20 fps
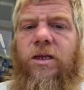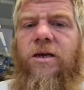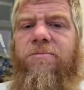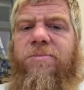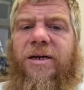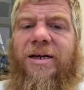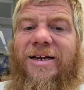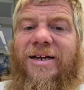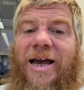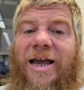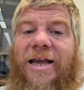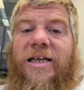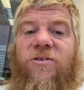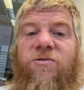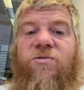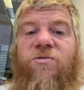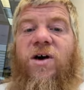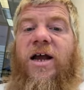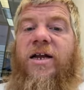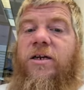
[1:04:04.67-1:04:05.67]
But, and I can
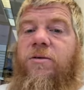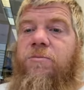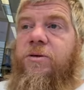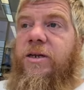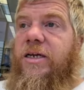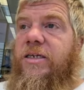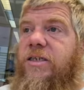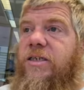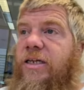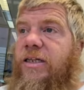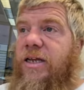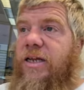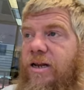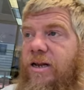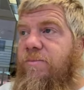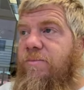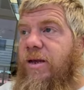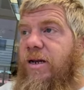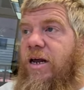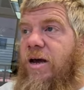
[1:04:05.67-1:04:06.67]
find a place like that. It
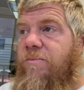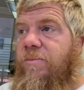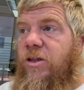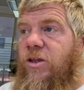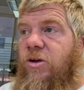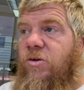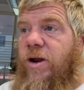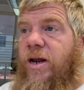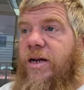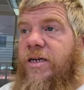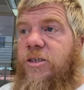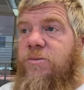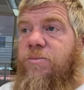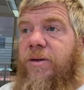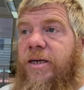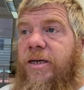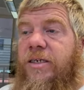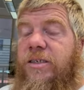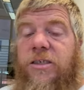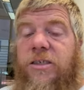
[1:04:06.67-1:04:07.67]
may not be the greatest
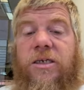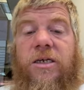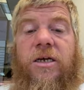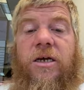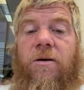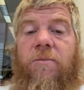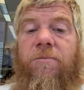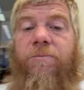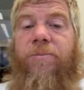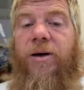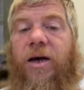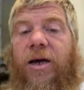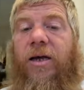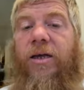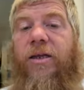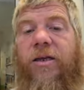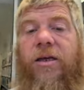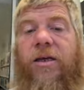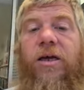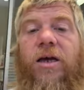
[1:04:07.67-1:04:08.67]
place,
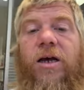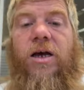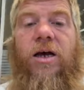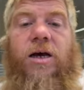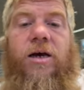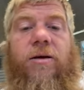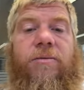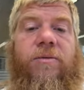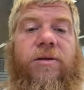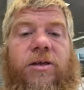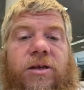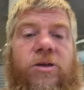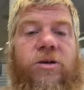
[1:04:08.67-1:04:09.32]
but uh, you